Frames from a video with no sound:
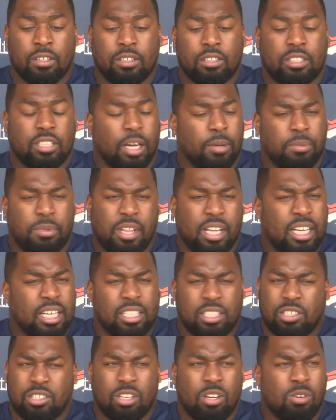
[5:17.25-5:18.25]
some
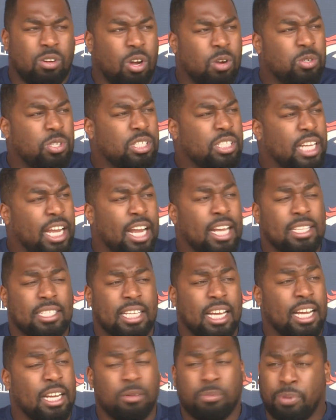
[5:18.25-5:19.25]
things, you know, coaches can
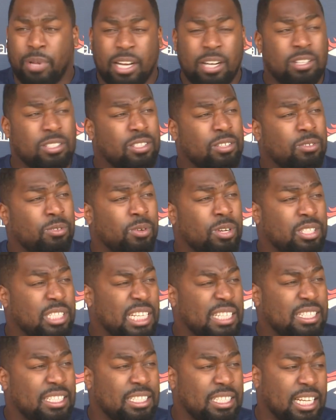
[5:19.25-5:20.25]
say, the players are the ones
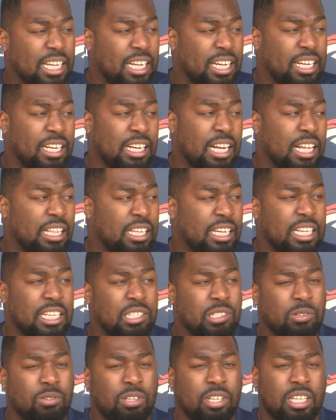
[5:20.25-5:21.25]
have to say and I think
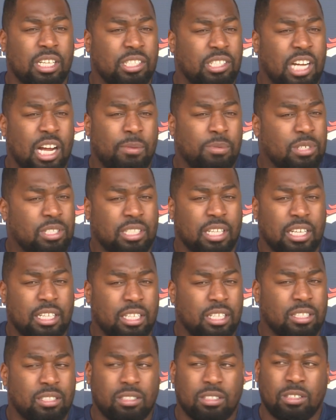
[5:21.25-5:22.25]
he's doing a good job of just
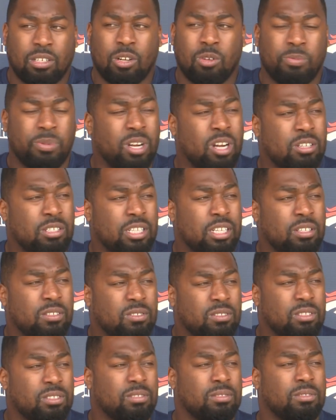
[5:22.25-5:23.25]
letting us, you know, be
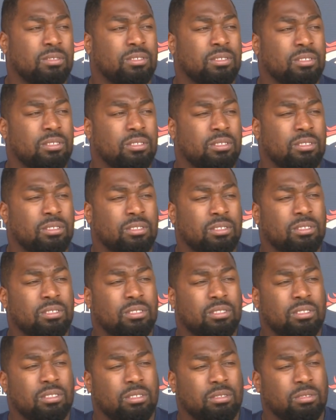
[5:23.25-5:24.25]
ourselves. How do you
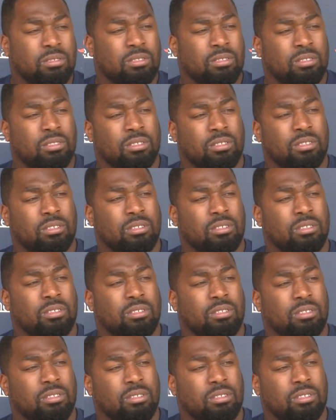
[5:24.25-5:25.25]
not suck at
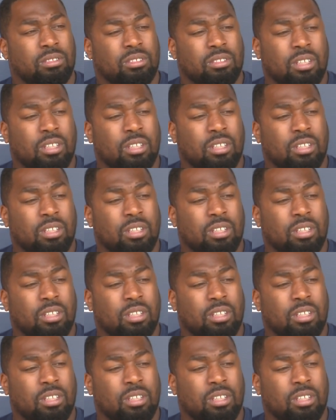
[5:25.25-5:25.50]
September